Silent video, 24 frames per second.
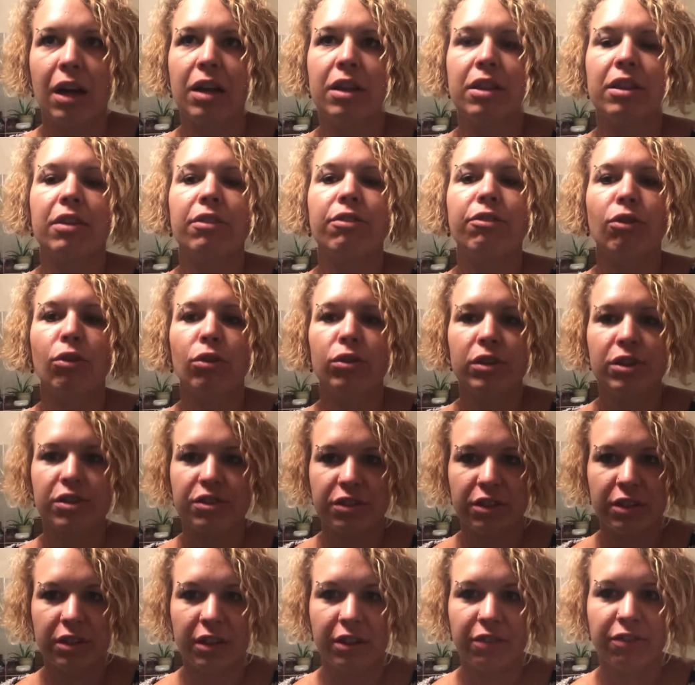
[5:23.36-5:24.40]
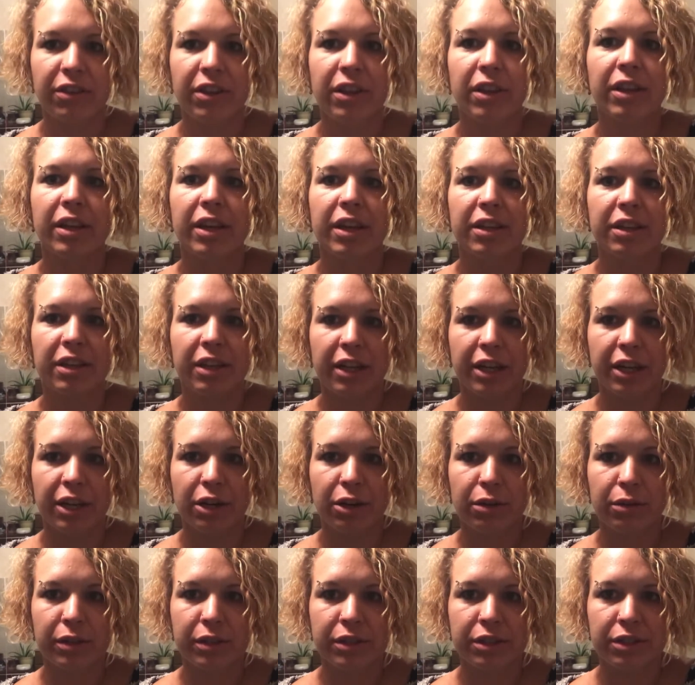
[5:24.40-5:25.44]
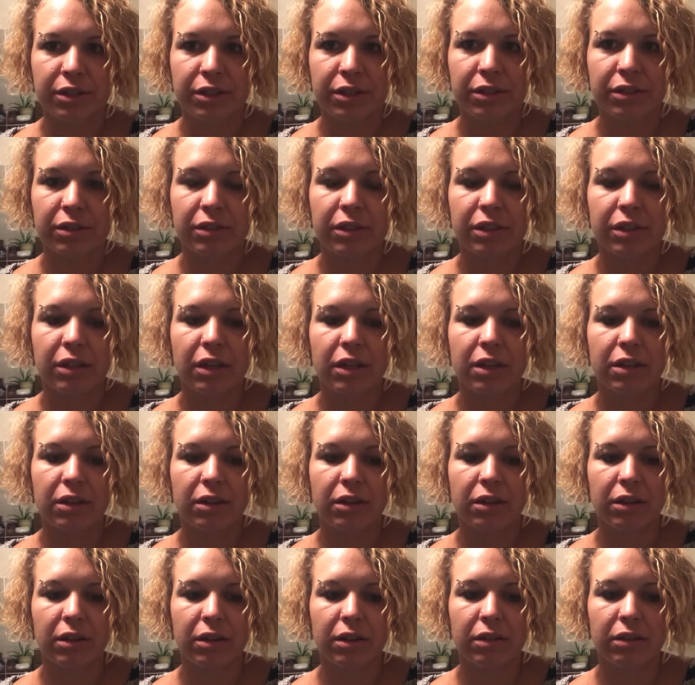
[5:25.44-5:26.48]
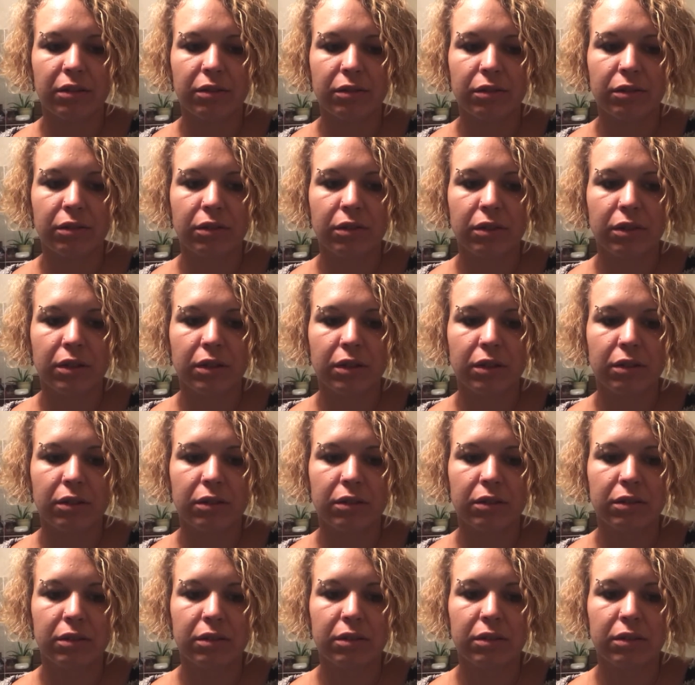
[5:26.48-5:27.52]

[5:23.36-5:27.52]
the fullness feeling in the ear returned, and I thought, well,